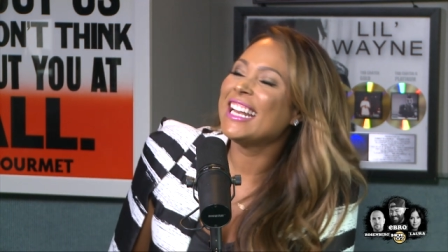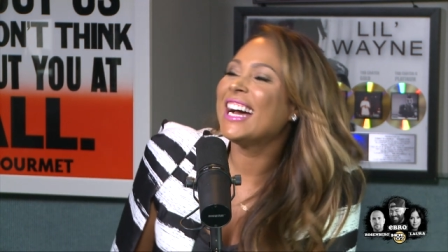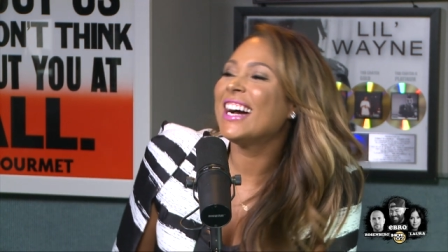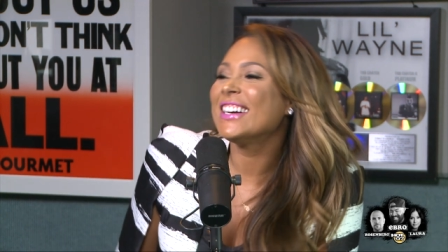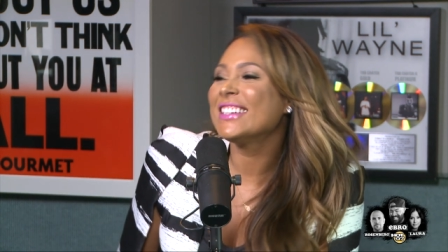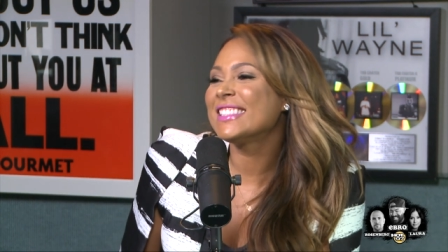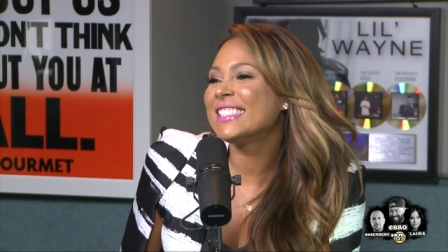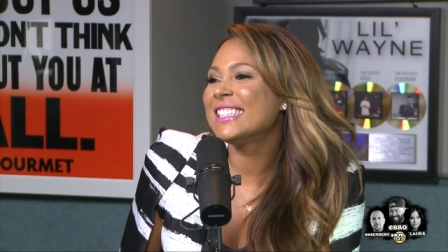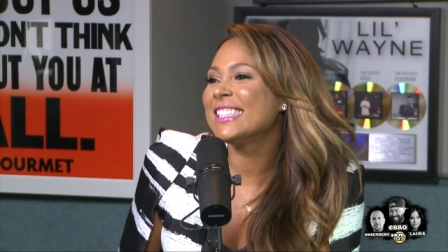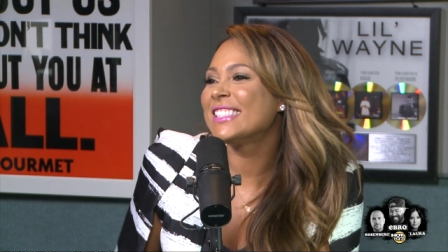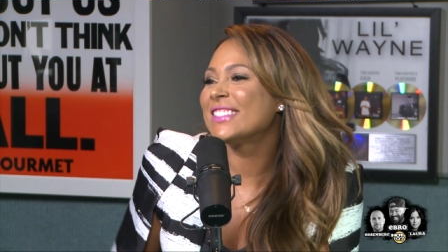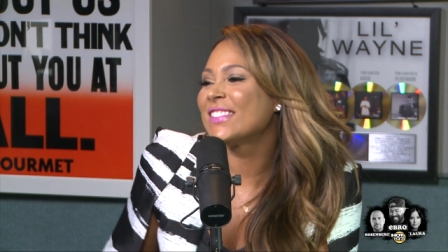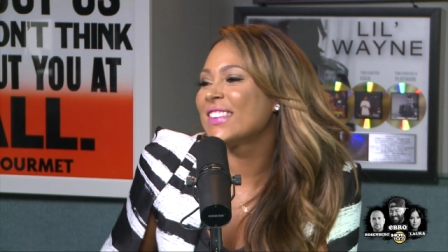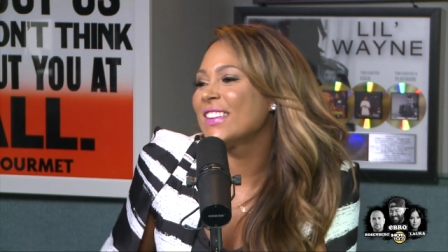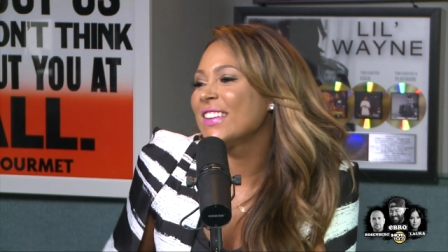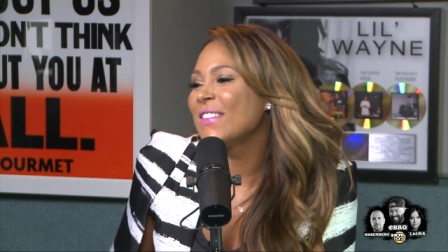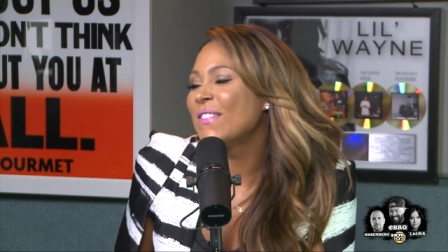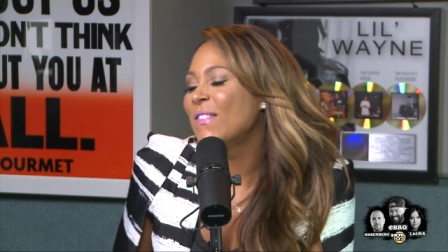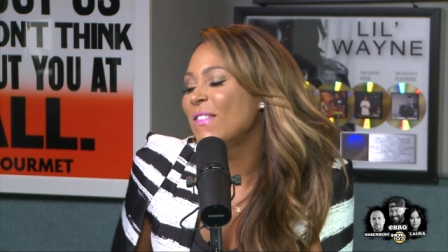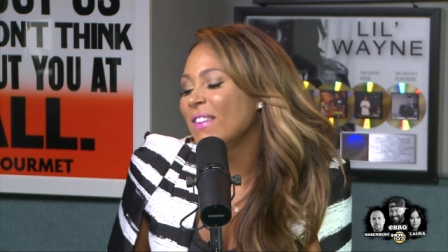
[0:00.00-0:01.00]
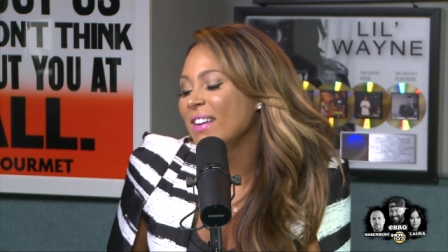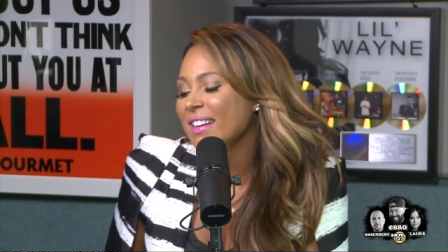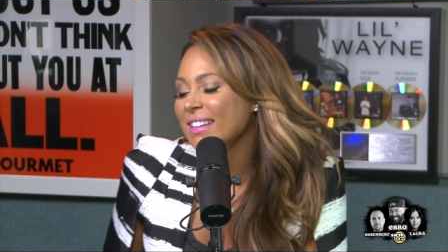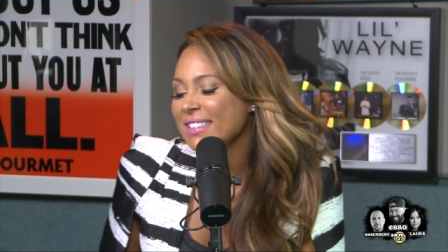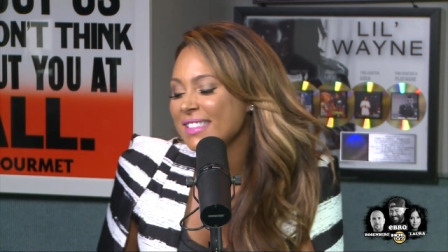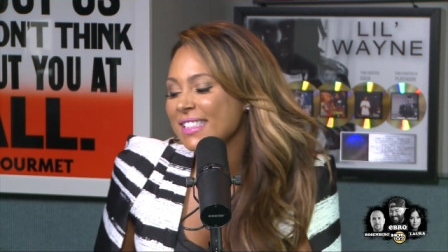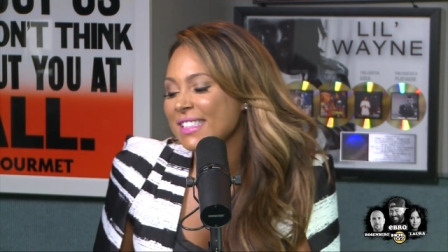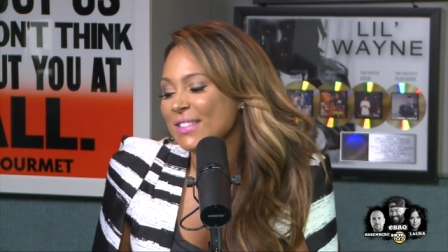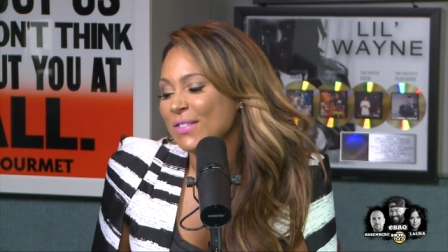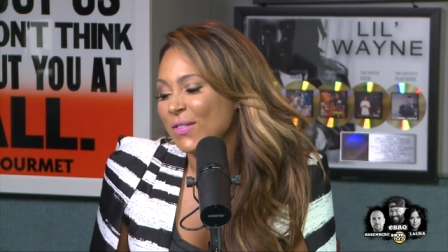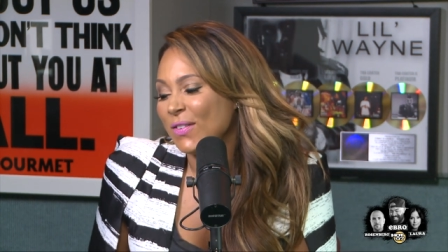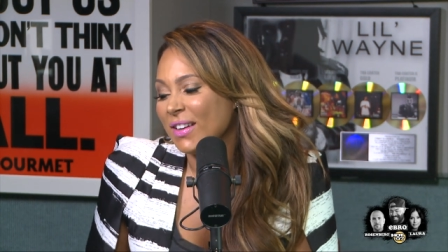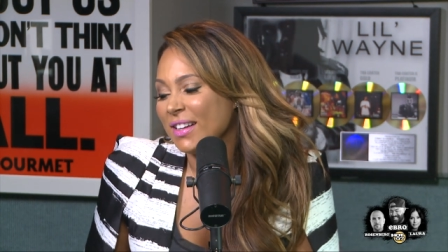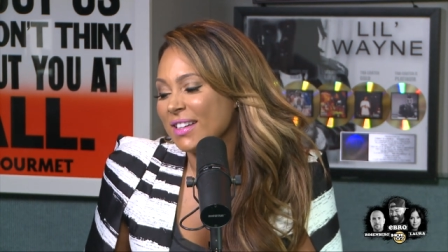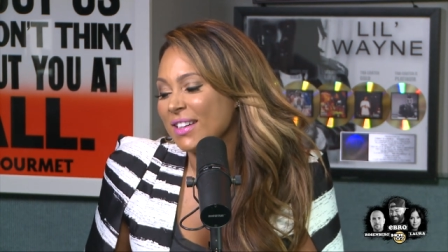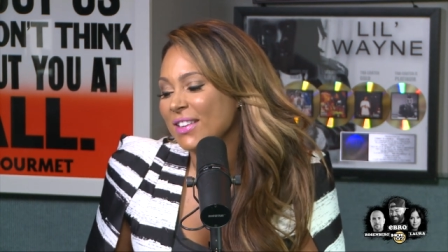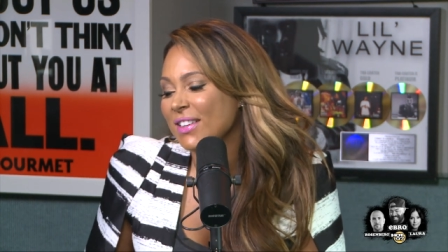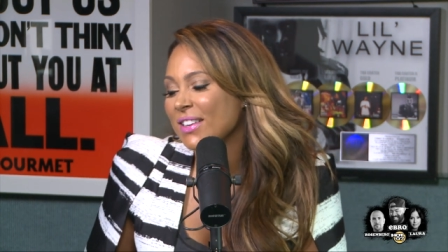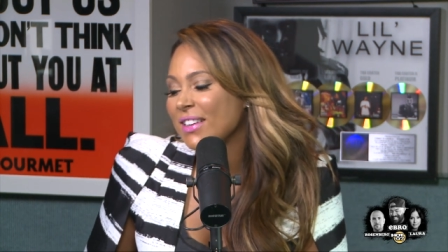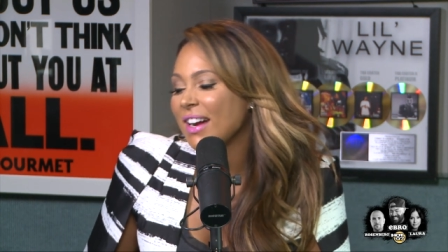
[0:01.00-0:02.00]
No, she's really fun. She's fun
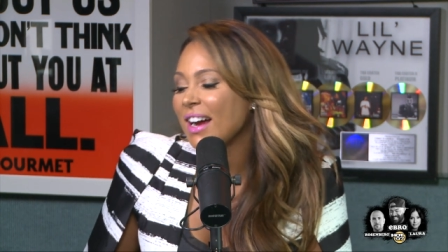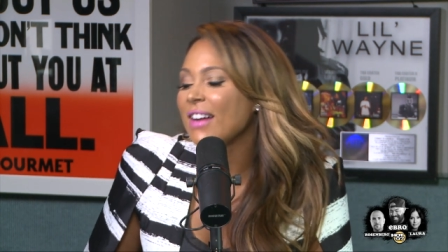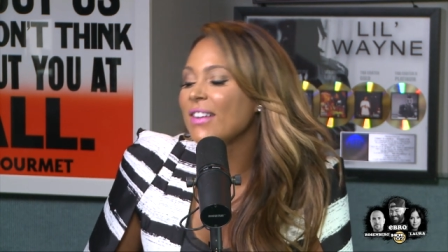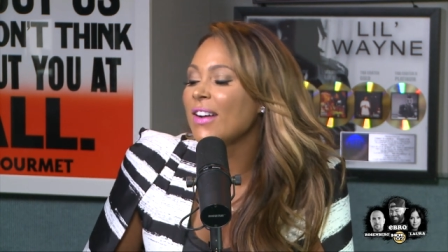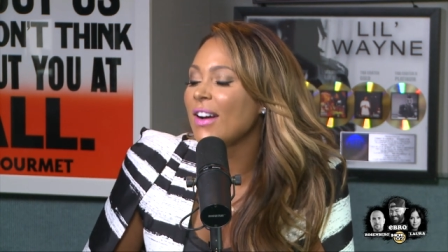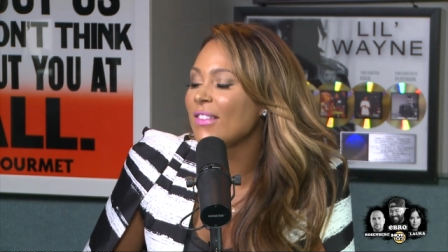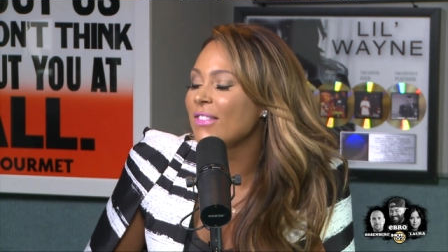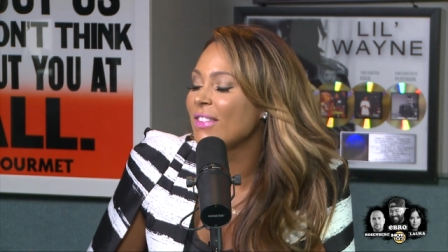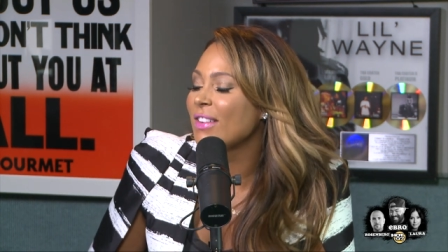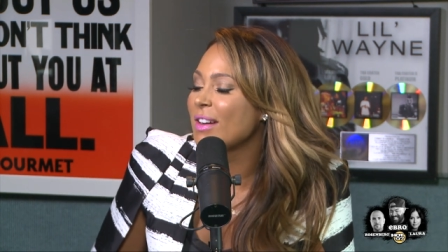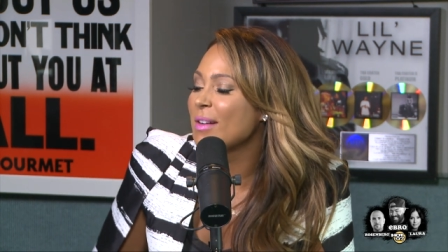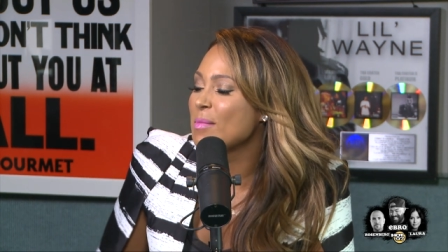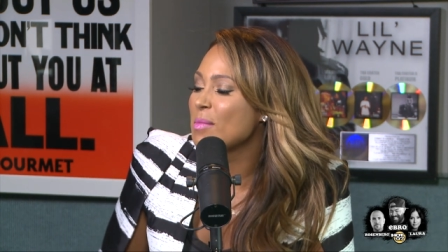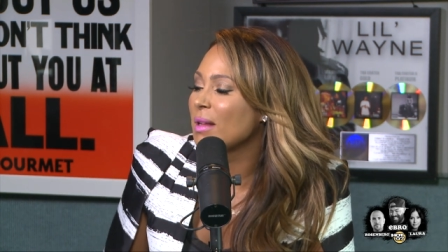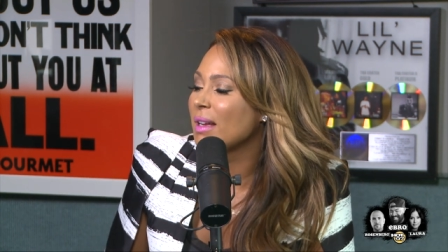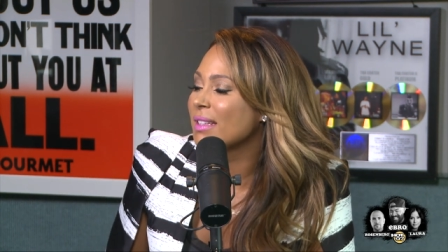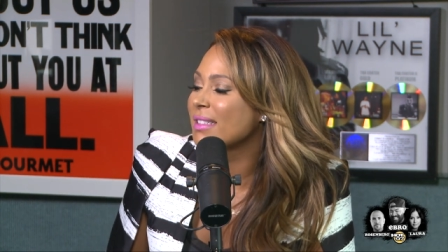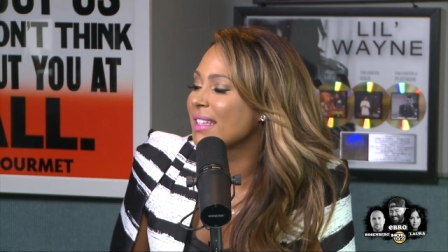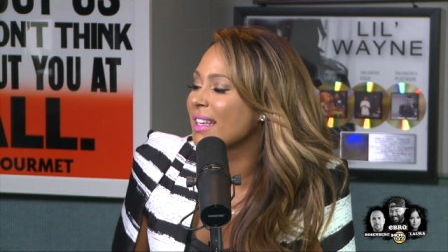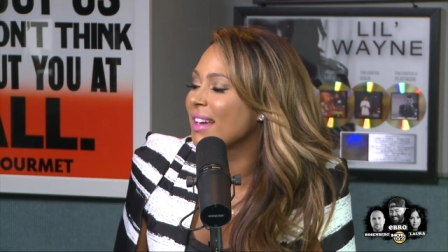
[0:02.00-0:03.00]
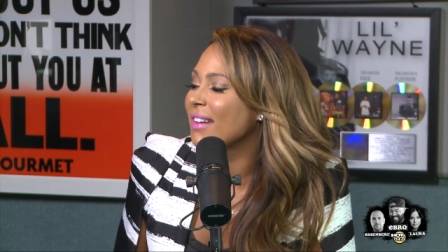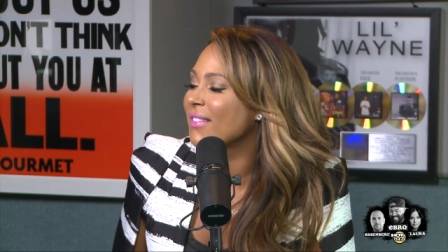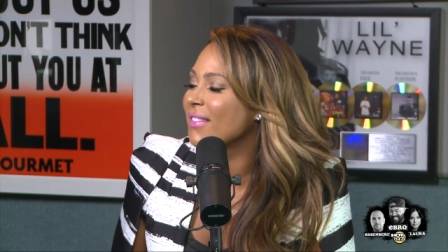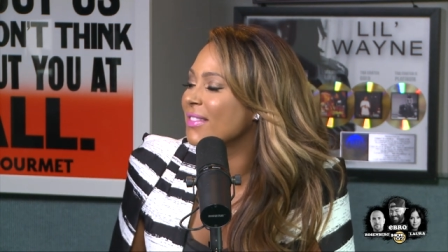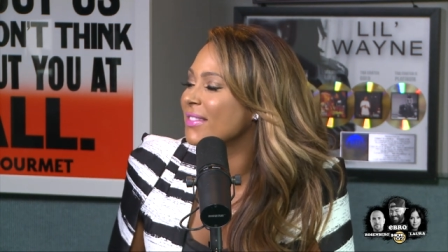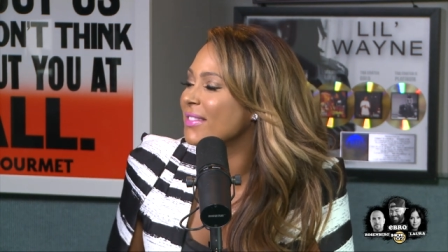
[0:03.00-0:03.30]
girl. So, I, am very blessed. So you